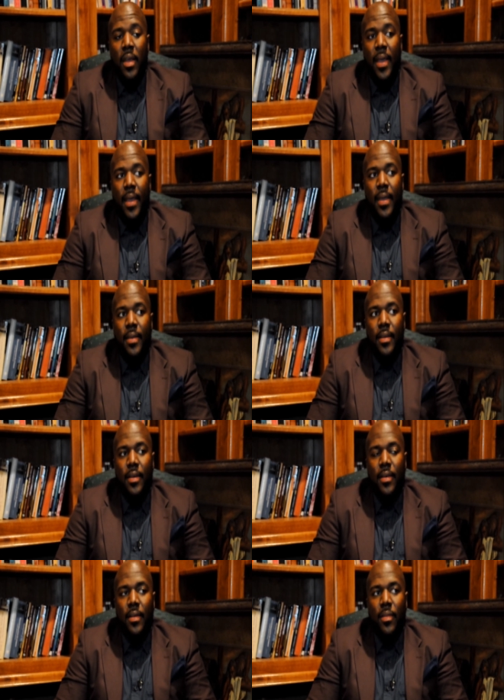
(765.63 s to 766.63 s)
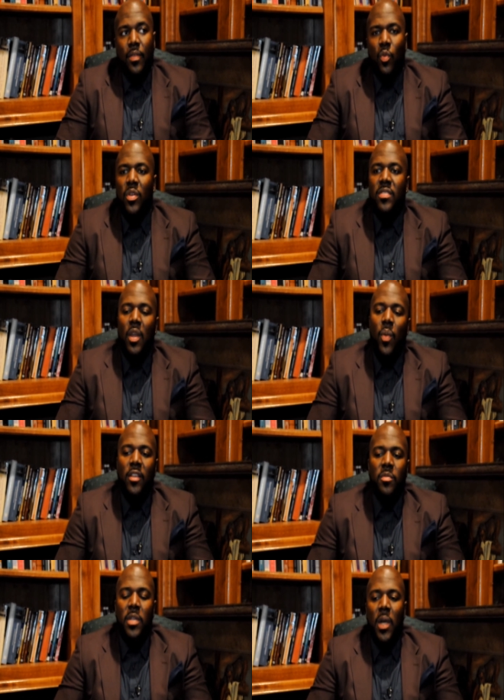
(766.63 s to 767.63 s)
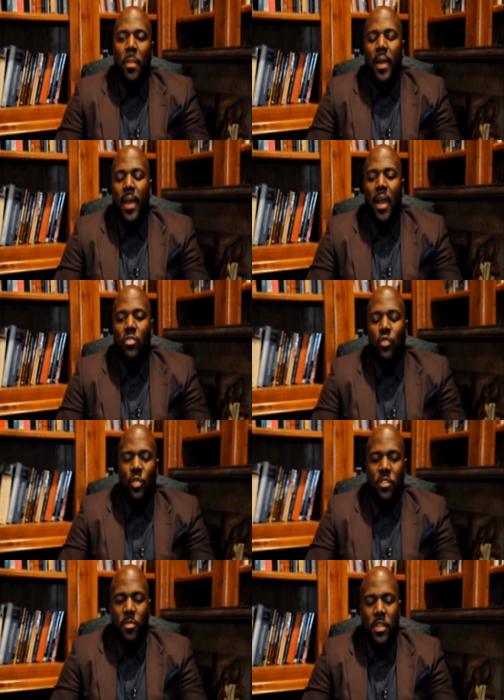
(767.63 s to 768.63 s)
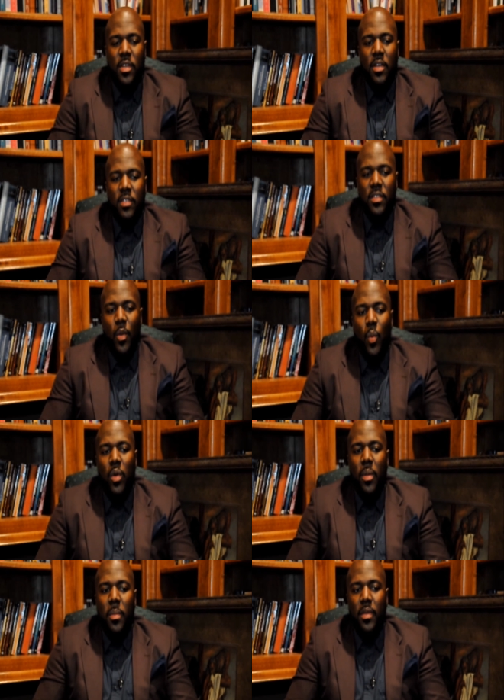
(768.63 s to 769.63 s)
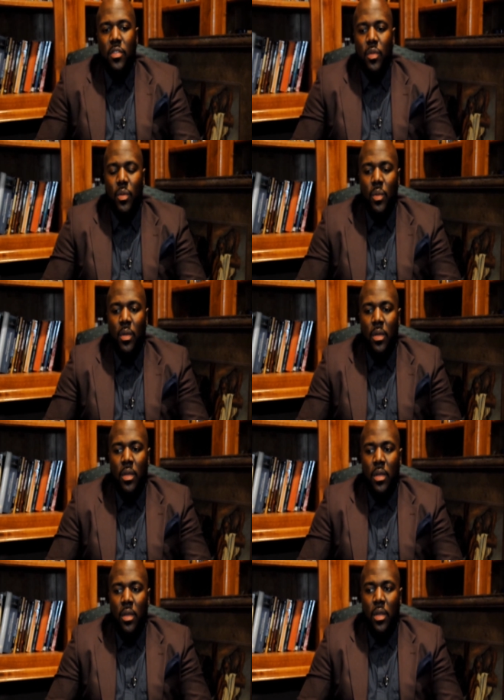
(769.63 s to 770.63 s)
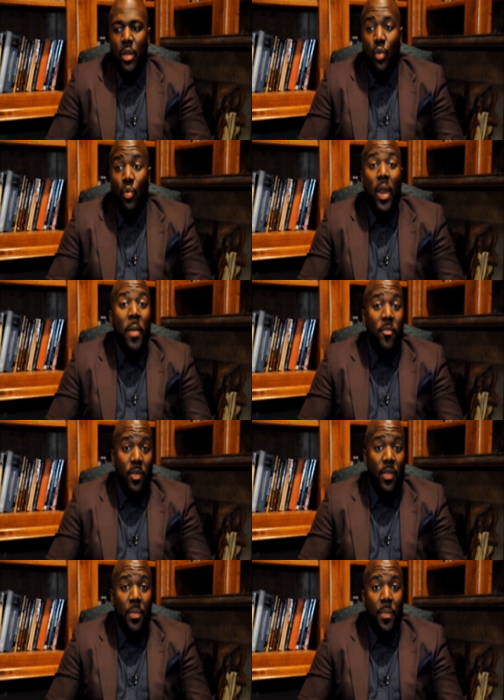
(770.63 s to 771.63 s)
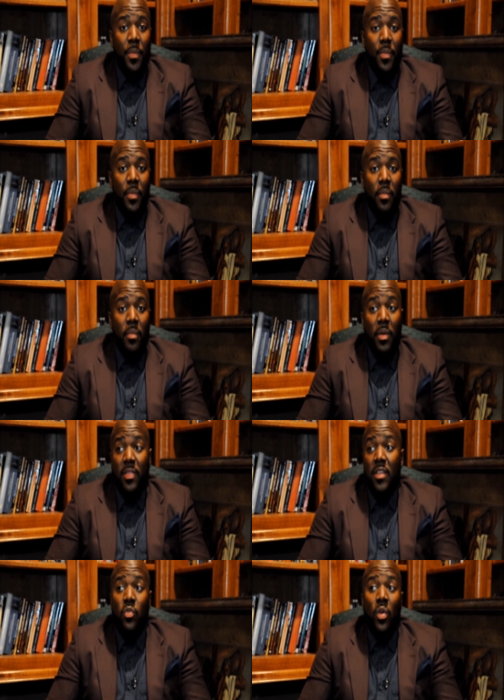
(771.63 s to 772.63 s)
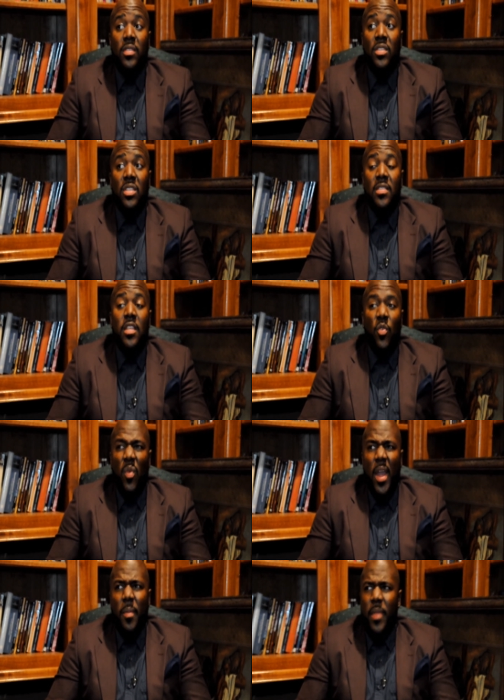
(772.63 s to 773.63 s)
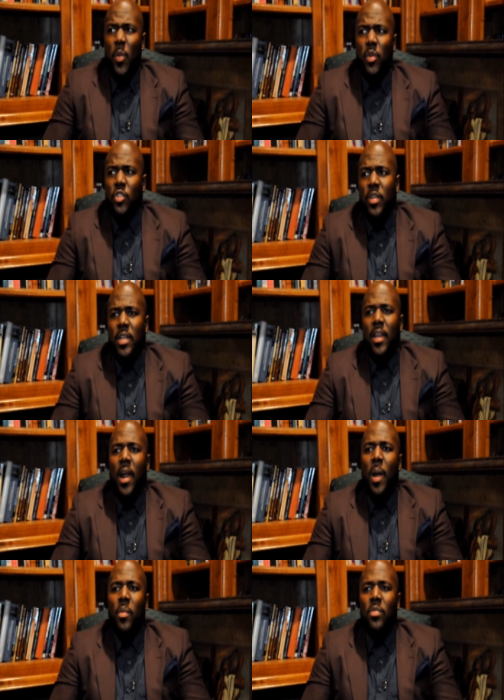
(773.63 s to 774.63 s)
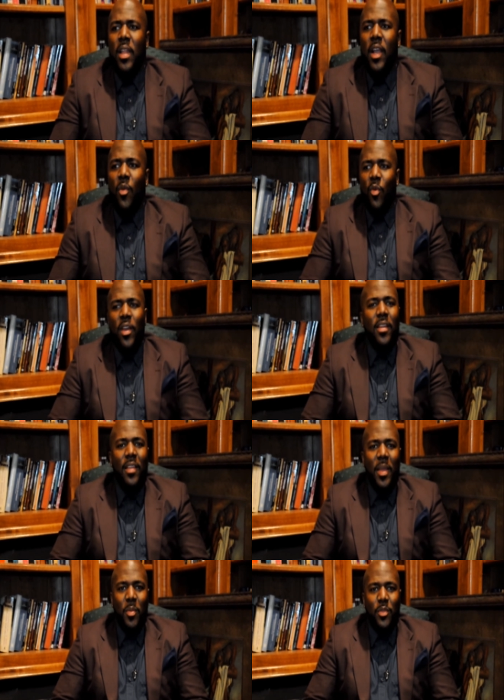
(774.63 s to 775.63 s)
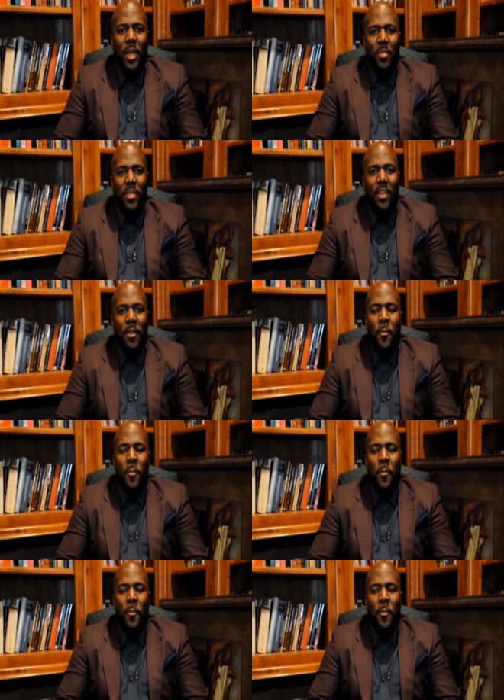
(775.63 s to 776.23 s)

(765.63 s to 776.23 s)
And the reason they were asking me to come by the house was because they wanted me to rap for them. But this wasn't just any rap. They were treating it almost like a record label type thing.